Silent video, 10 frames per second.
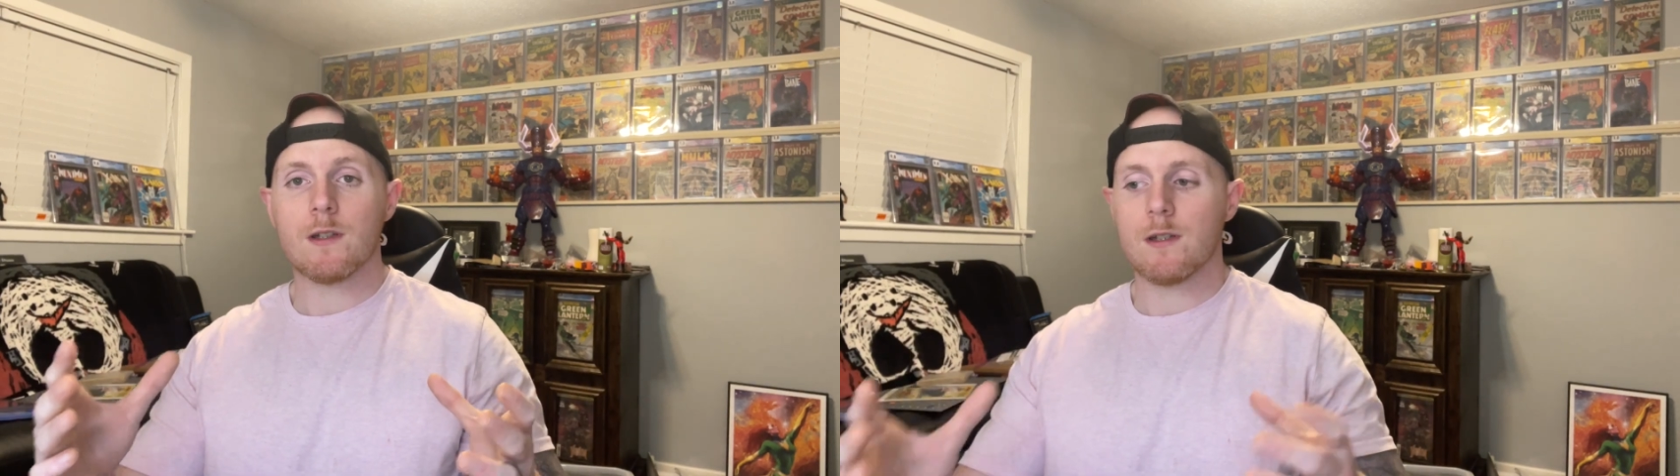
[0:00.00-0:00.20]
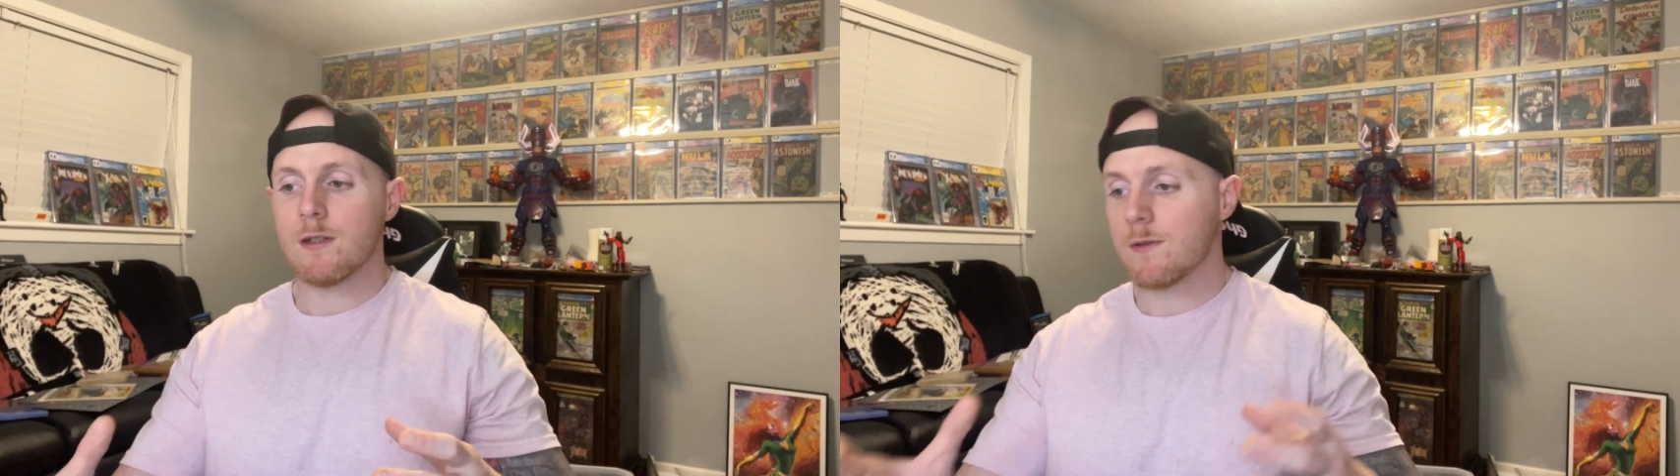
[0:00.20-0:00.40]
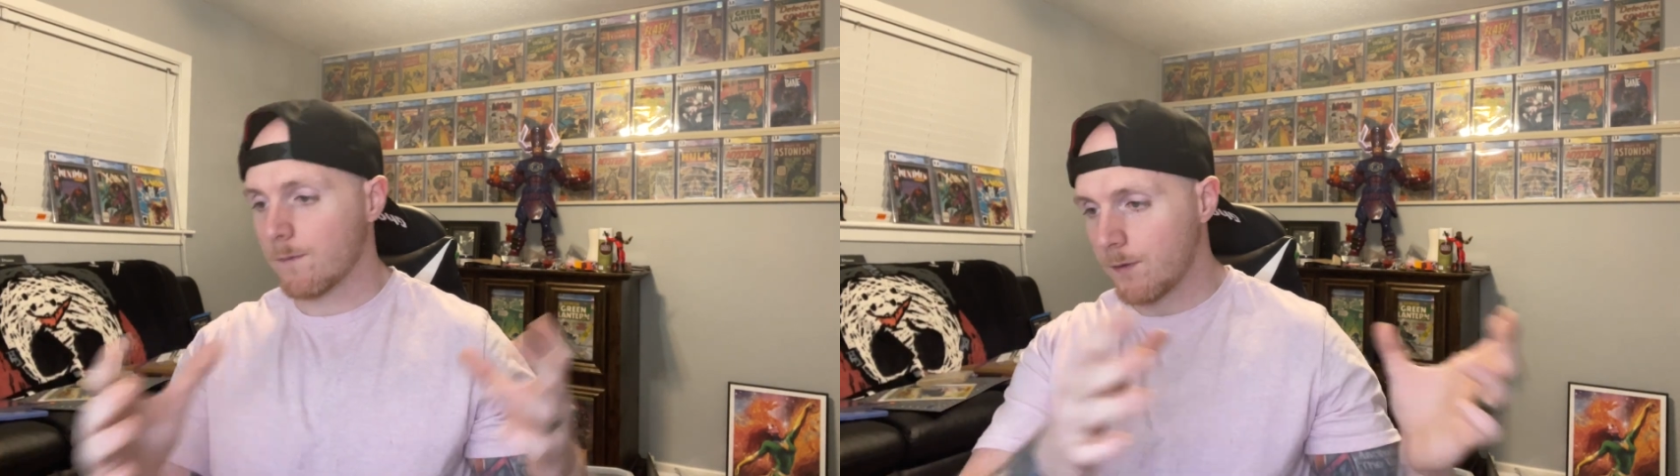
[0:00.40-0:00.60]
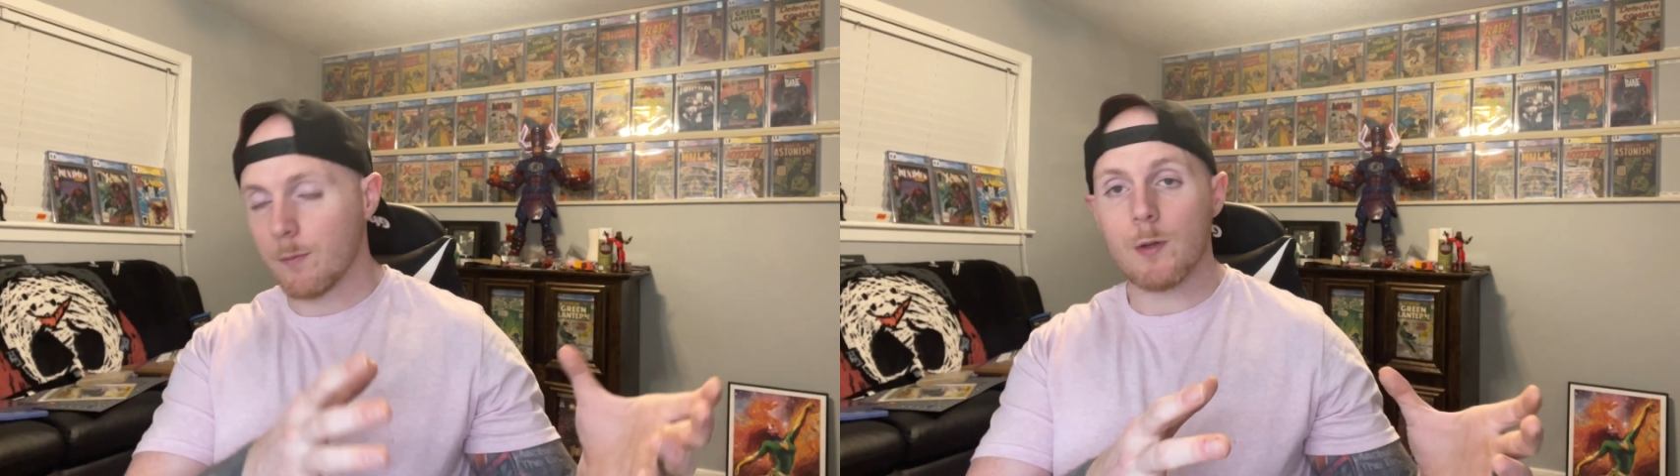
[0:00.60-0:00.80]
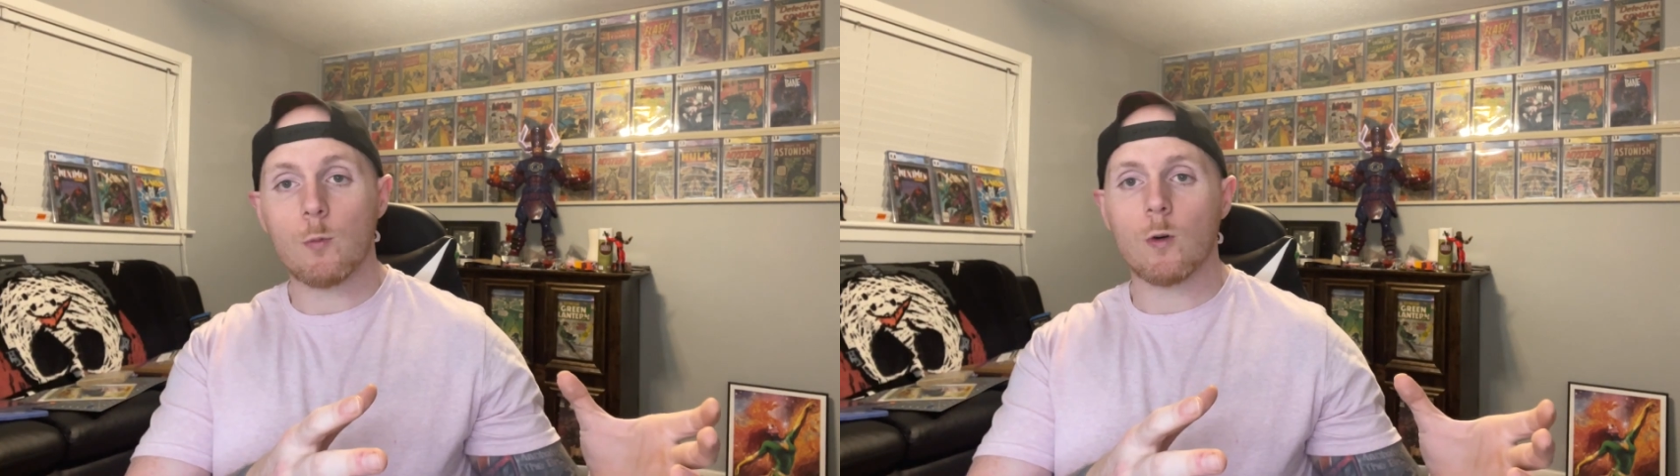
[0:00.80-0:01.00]
is
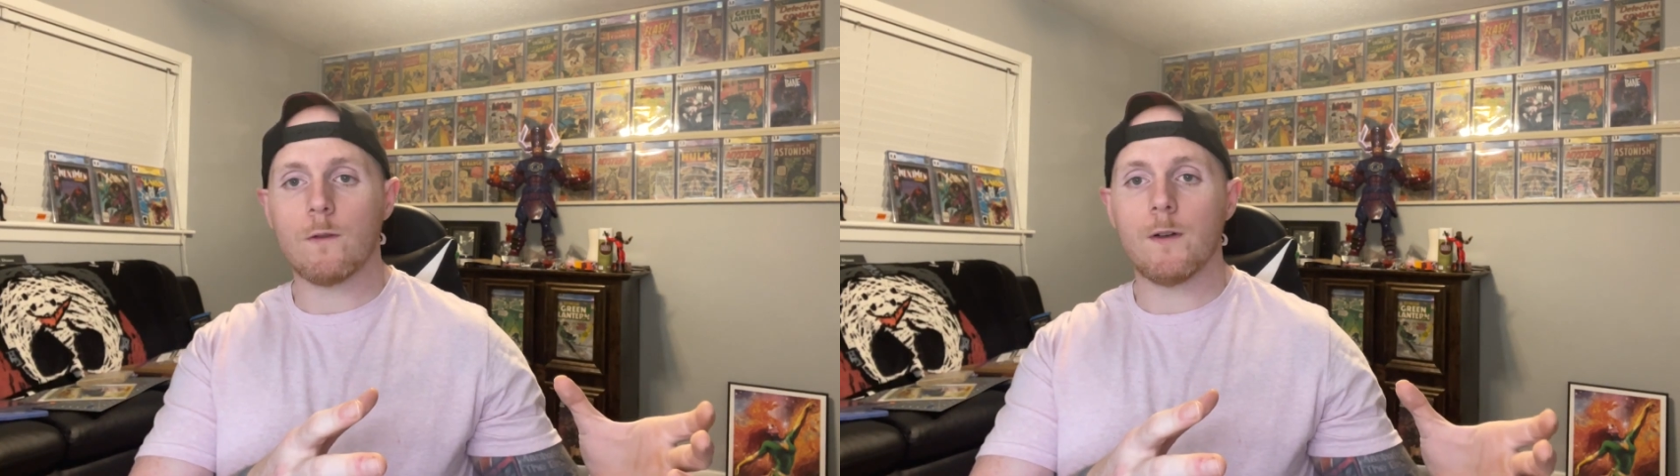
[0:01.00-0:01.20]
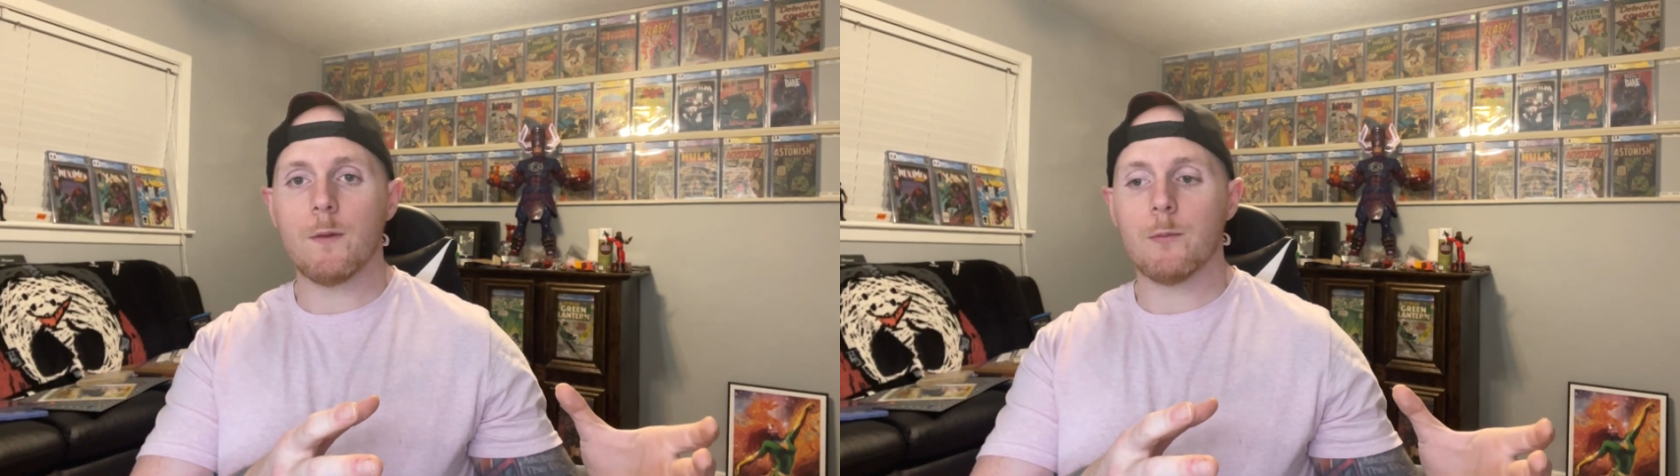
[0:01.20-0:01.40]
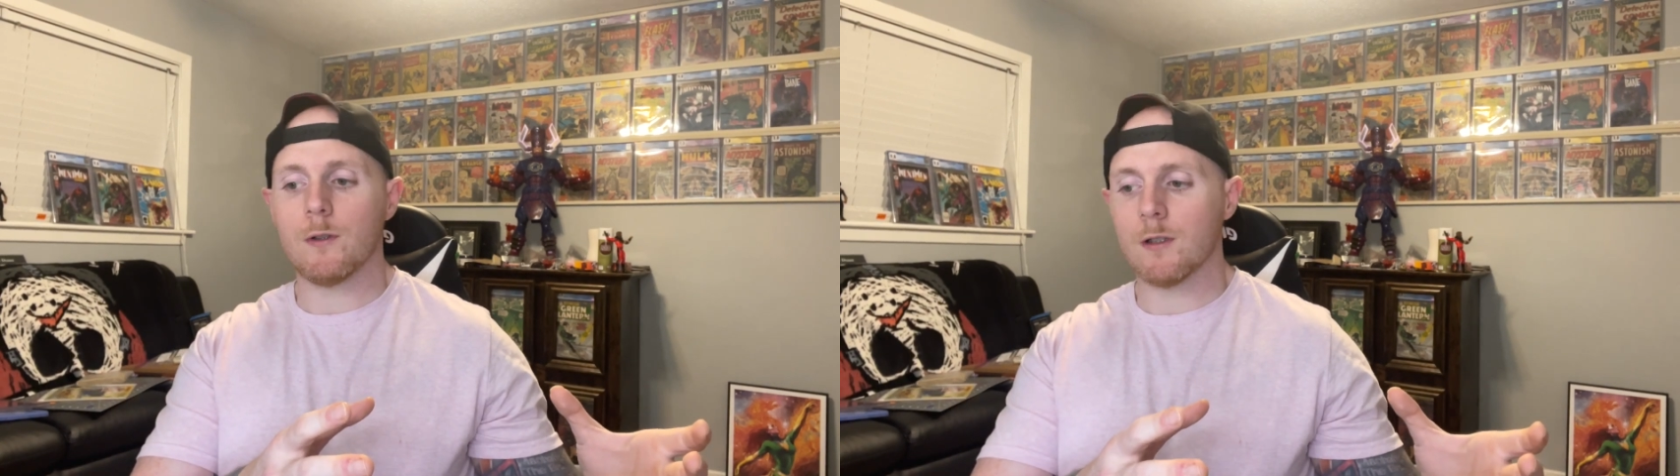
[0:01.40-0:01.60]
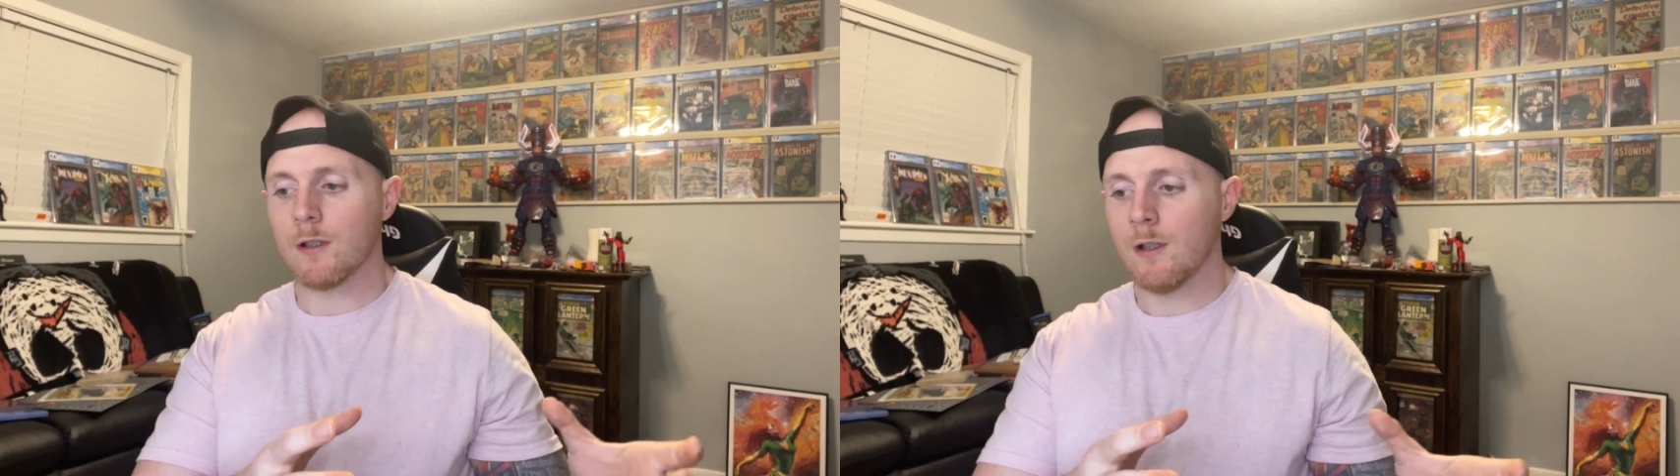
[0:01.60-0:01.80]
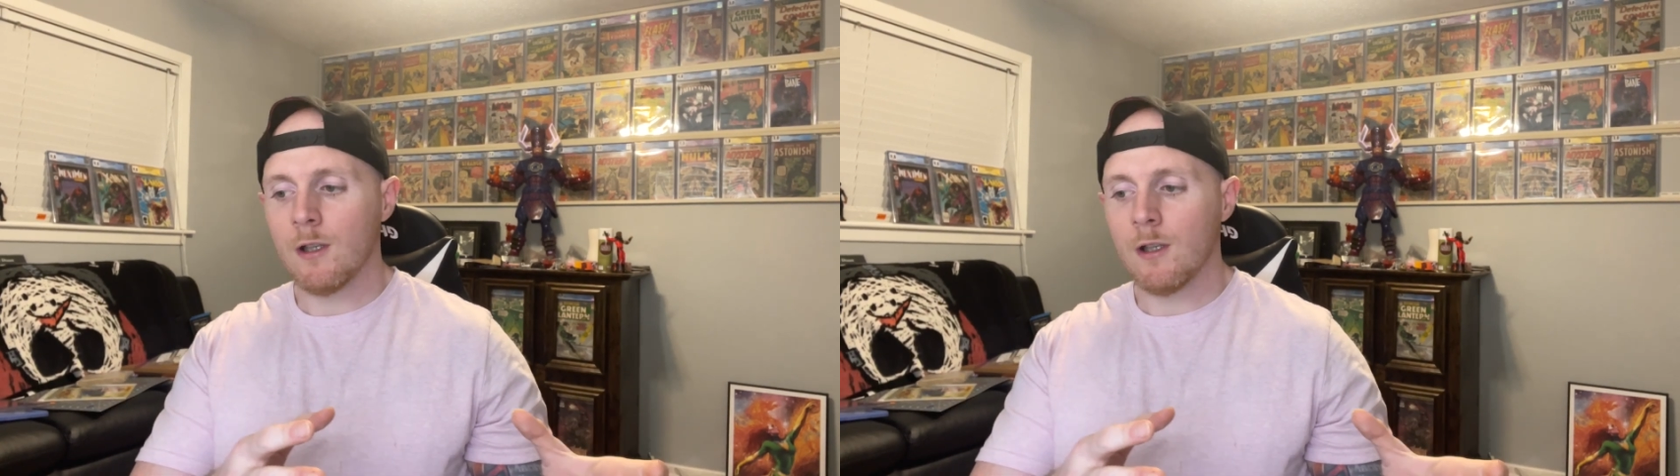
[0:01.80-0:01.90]
from the More Fun book,